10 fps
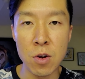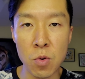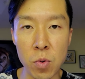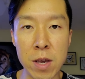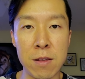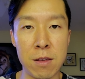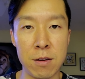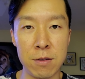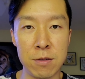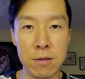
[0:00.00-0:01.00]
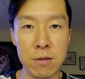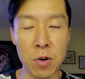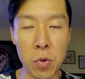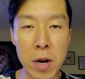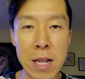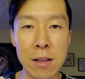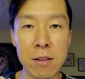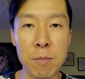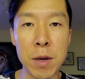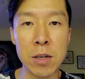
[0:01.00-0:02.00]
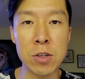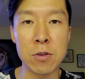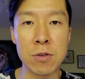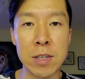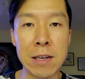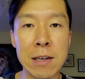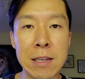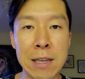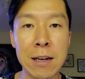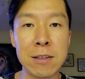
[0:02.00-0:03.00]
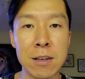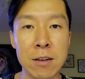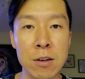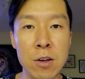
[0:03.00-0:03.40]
with creating the pictures and connecting